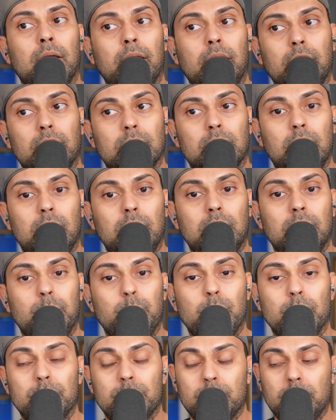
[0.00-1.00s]
and gain
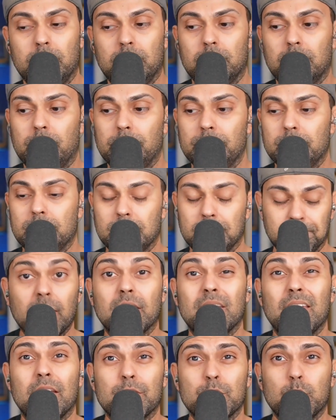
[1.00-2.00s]
administrative rights.
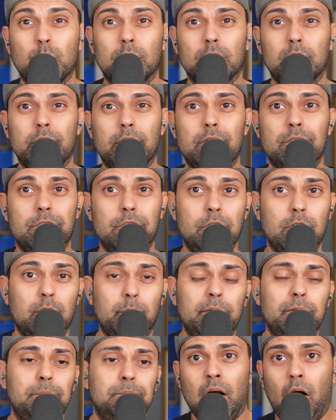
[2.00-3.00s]
Guess what, ladies and
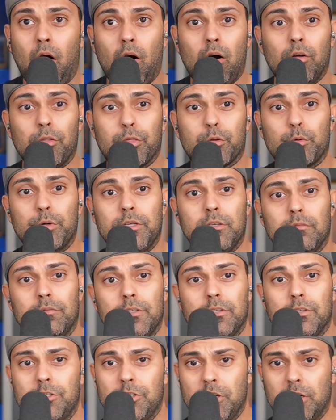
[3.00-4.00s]
gentlemen? All three of
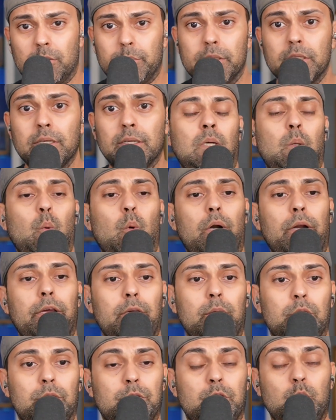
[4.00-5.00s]
these gentlemen were
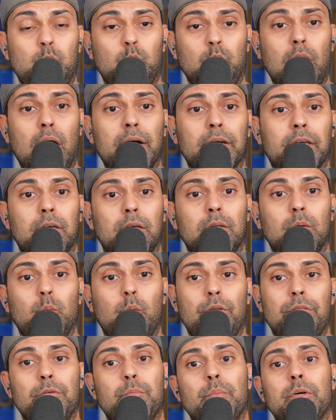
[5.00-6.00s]
able to log in
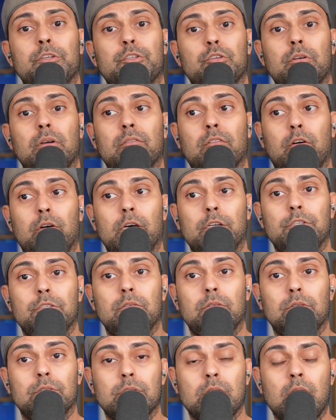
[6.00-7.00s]
with administrative
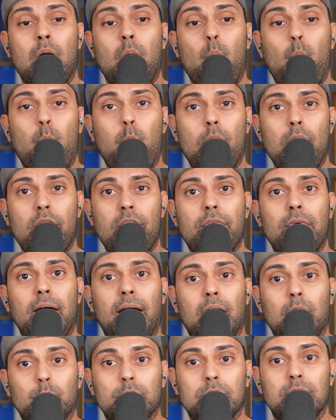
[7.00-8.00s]
credentials
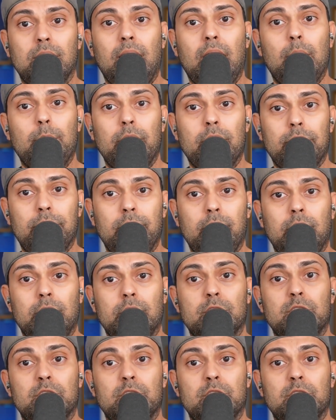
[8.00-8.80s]
without MFA,